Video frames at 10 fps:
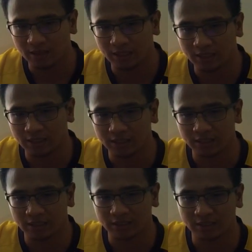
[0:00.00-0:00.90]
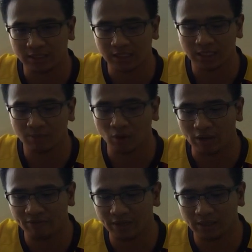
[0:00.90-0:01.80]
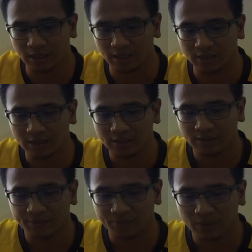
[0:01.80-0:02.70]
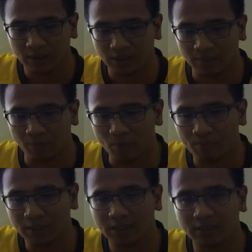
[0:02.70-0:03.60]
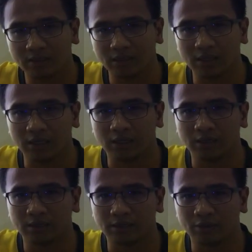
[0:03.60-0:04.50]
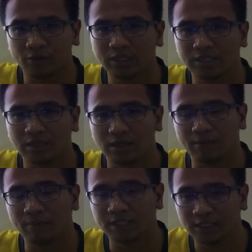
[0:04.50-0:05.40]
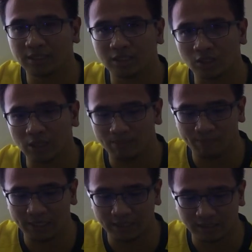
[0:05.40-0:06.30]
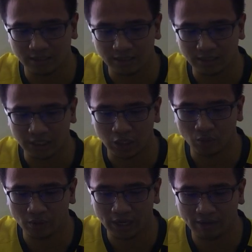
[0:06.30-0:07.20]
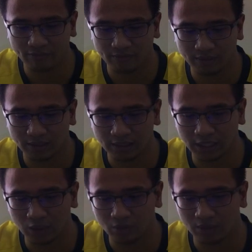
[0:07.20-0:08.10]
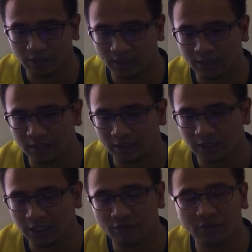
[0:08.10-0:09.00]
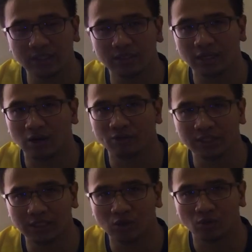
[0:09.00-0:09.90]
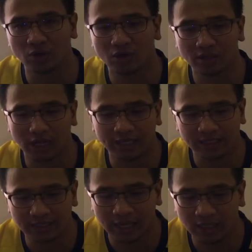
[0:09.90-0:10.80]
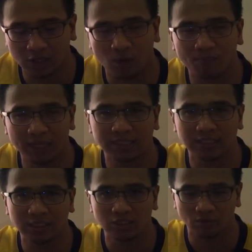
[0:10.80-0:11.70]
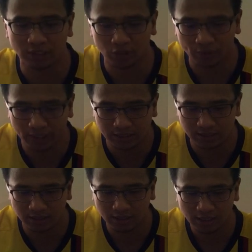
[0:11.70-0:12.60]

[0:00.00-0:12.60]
the system not having a proper risk measures in place. They could not have the chief risk officer could not understand the complexities of the trades,